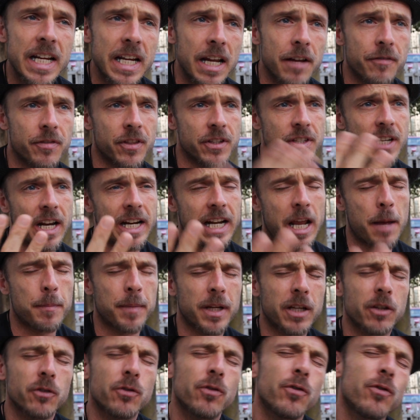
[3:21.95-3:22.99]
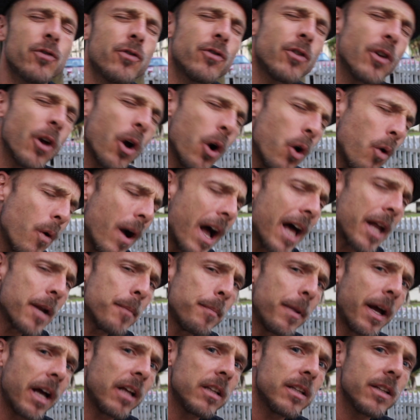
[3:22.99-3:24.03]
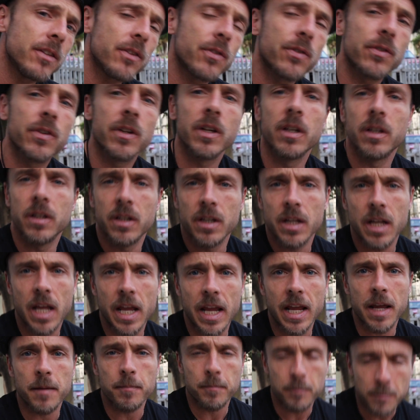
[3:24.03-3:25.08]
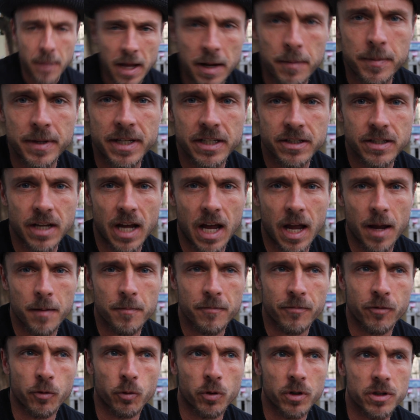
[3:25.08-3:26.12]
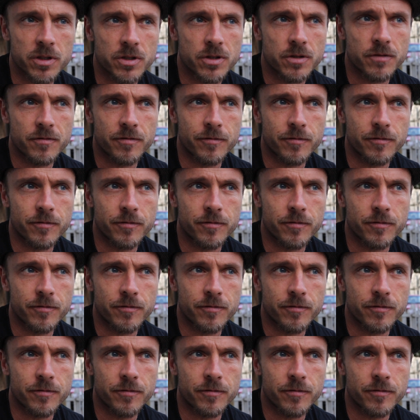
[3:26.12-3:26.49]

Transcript: if the dynamic is so out of balance, it may be a time for